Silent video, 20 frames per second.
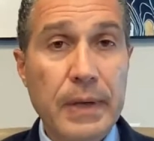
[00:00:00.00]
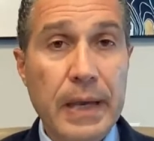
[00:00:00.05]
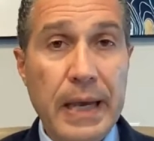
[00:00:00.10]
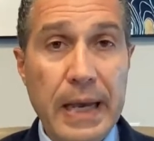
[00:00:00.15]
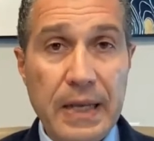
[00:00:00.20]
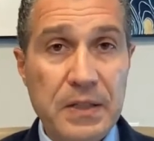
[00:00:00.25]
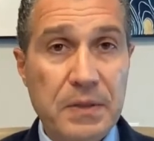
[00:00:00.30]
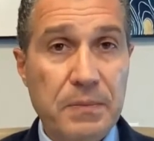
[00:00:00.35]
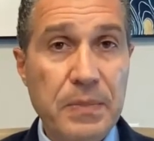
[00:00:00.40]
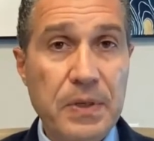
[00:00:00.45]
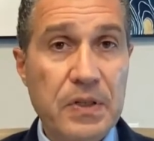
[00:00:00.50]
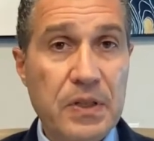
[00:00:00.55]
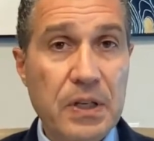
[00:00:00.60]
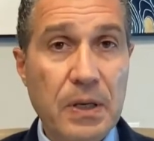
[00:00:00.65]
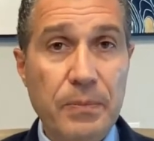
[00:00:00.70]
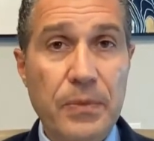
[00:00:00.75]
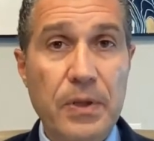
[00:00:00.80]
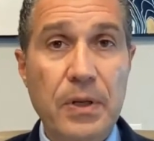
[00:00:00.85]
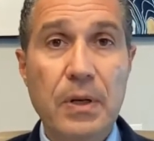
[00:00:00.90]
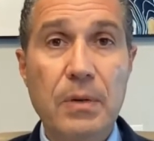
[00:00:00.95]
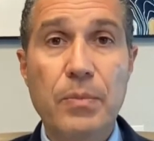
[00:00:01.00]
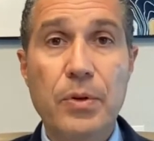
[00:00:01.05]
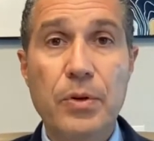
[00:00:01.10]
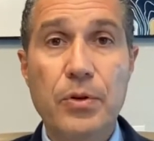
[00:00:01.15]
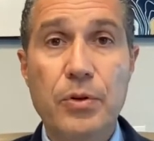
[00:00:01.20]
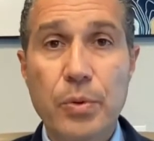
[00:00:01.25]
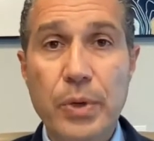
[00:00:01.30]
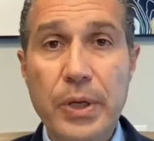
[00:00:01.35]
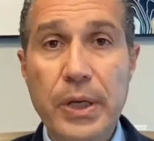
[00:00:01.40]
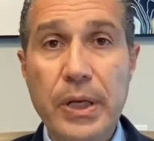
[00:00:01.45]
ask me something in
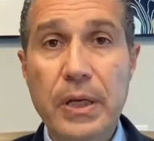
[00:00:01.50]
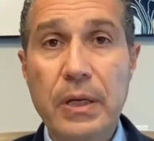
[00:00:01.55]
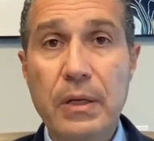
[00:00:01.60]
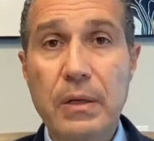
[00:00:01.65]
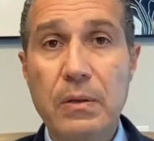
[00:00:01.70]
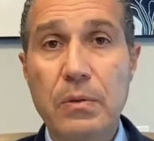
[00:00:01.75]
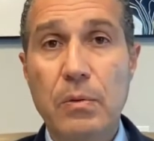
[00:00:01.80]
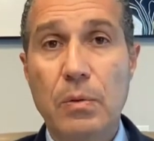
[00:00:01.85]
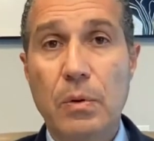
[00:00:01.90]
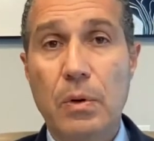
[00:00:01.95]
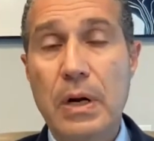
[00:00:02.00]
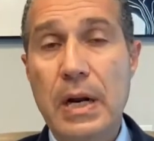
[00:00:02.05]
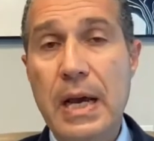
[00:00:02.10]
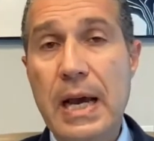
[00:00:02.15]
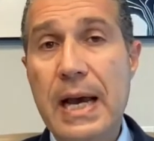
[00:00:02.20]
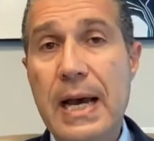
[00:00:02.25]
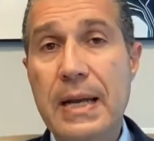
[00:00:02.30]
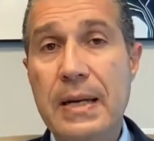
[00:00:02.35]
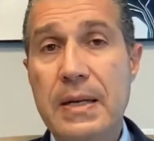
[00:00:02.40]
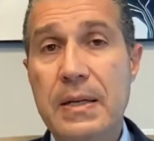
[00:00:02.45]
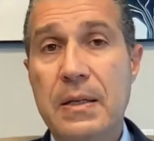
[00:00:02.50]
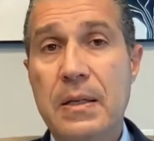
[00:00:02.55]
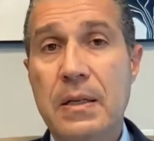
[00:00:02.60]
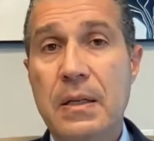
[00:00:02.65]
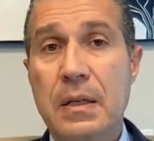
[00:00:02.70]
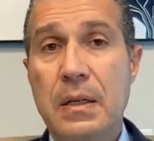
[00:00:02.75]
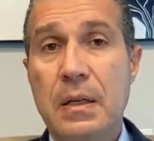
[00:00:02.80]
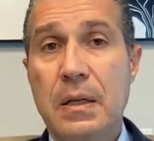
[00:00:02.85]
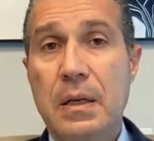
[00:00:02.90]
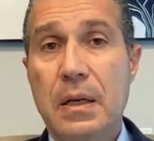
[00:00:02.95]
between or not,
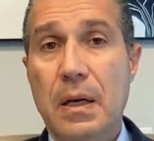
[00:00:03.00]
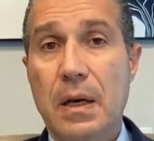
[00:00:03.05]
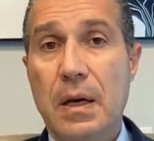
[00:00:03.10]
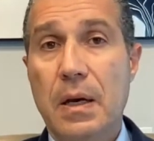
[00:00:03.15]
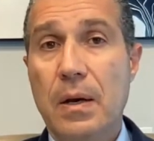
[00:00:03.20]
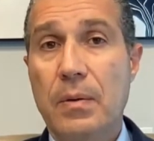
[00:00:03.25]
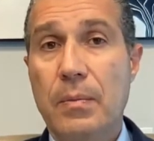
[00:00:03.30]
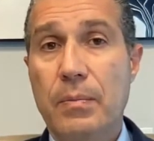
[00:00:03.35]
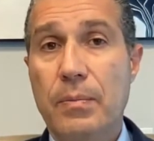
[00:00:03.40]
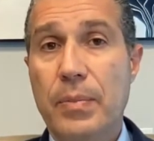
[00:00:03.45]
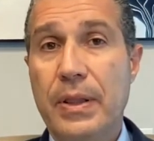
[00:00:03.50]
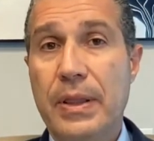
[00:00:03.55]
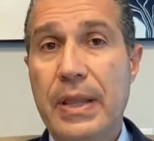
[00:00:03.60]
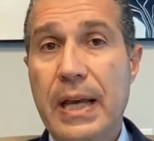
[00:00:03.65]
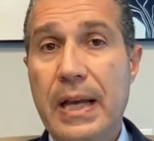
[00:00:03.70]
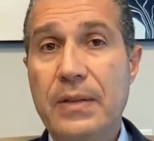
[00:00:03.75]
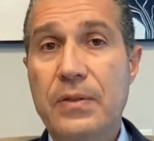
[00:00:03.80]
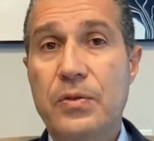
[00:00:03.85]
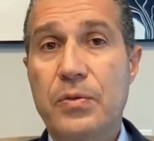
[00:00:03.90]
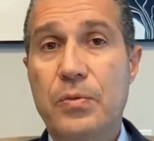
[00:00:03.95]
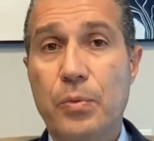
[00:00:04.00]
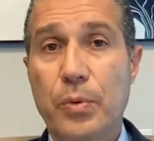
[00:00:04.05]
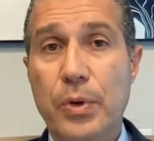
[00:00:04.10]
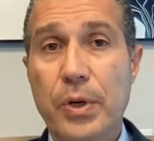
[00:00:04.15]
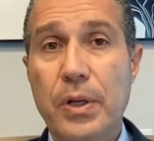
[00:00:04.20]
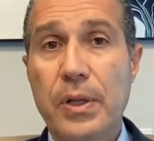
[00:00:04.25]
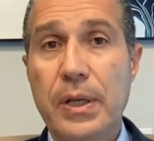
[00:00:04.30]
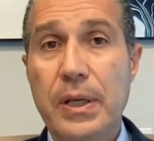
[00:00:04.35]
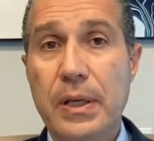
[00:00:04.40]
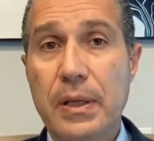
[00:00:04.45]
um, but that's
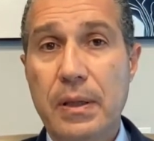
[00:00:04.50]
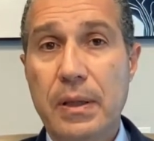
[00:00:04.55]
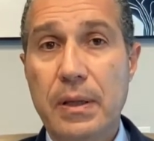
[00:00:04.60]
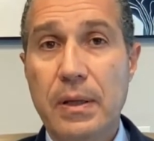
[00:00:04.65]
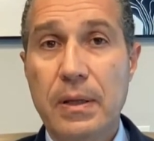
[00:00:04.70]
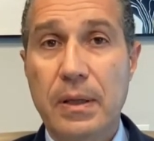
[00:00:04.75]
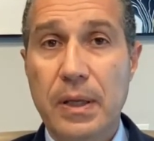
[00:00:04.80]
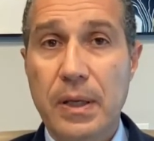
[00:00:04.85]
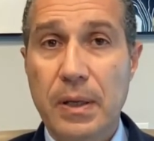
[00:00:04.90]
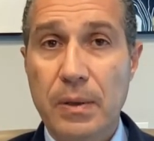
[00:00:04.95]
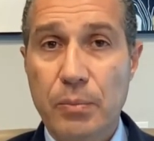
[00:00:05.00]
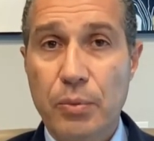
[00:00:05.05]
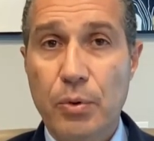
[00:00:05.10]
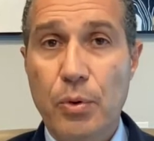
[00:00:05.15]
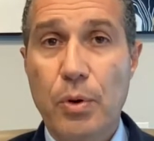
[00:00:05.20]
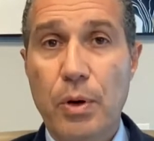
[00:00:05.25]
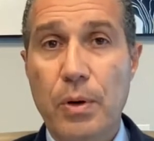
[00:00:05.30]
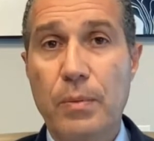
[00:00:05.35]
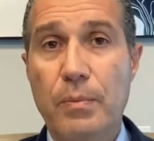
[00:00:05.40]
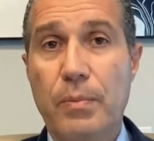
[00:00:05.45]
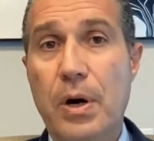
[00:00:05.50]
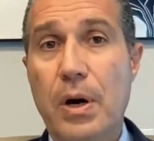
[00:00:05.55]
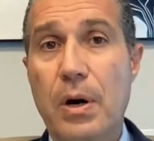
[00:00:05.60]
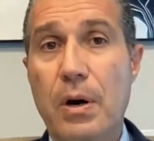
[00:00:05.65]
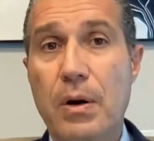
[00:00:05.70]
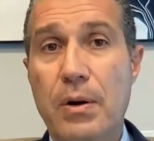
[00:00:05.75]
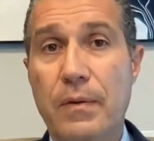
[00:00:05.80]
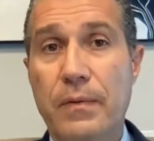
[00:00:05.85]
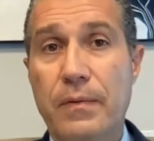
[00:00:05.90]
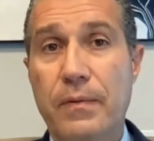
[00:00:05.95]
really the, the important
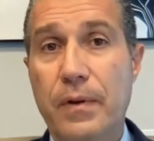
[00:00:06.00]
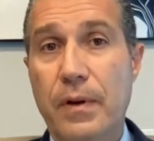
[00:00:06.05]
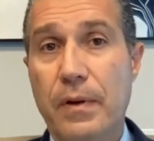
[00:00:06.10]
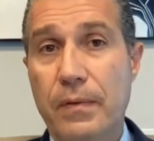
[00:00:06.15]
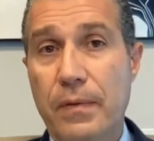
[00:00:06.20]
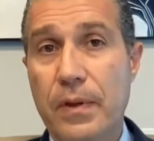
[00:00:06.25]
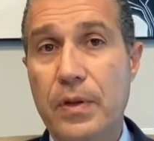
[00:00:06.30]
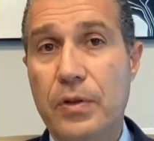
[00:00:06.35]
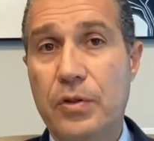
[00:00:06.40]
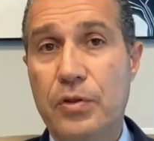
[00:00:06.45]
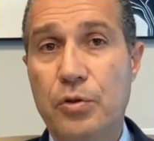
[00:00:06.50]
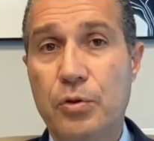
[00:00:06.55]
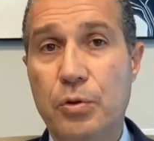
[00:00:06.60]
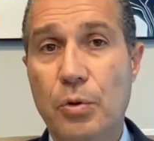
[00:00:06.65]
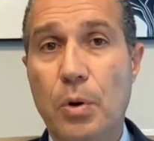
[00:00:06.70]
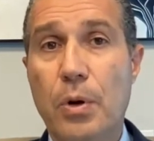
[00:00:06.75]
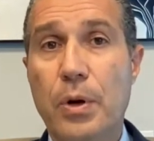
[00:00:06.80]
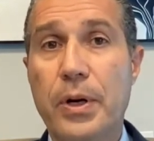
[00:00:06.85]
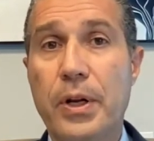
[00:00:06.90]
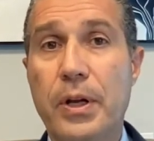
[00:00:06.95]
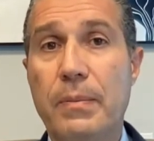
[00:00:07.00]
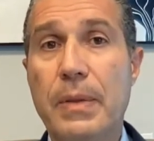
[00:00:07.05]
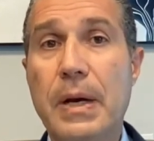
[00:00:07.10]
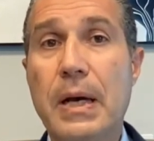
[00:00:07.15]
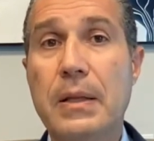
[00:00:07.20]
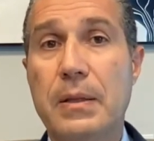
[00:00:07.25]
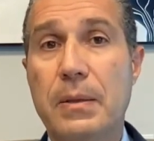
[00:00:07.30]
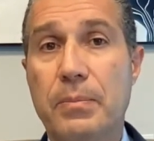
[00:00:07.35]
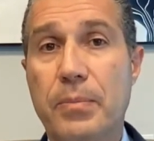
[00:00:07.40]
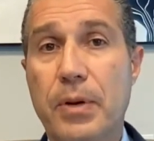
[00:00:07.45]
part of, of this story
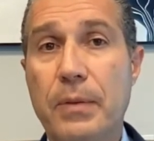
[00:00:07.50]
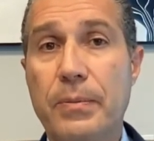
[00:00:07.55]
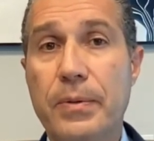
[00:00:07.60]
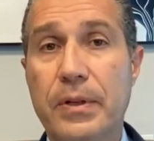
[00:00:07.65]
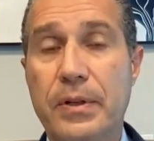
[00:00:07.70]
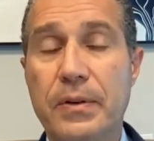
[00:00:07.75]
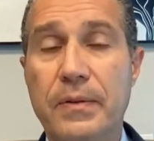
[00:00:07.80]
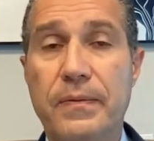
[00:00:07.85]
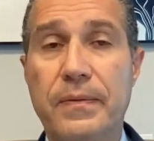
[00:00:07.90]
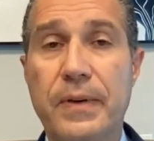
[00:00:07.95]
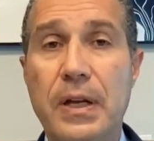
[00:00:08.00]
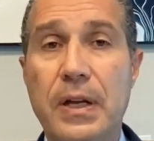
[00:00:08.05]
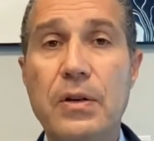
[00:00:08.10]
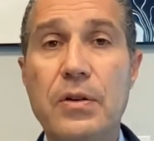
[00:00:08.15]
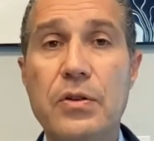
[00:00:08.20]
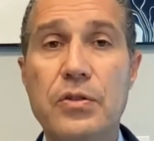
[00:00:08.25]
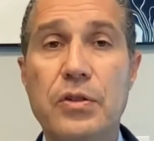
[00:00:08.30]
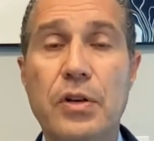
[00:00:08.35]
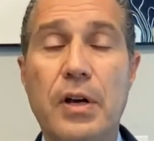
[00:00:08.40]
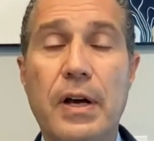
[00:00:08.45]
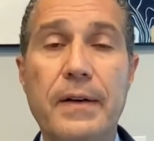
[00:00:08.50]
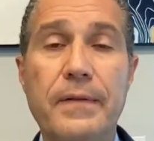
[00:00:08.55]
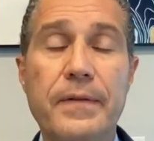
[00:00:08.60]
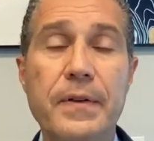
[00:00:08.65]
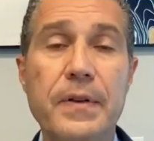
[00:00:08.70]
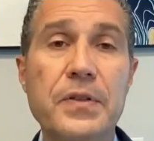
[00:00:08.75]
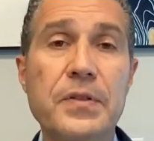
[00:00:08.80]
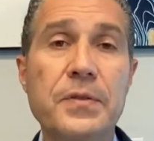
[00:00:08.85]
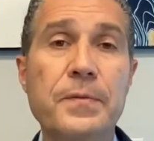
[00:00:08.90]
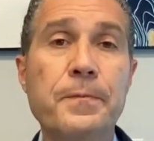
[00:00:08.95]
about the public defender's
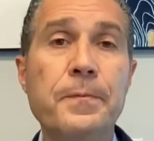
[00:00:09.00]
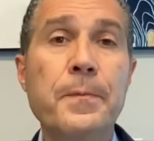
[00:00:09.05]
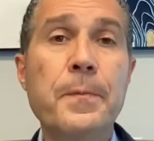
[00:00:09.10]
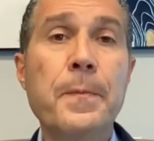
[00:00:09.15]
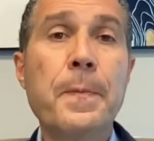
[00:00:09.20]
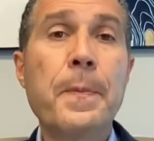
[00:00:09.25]
office.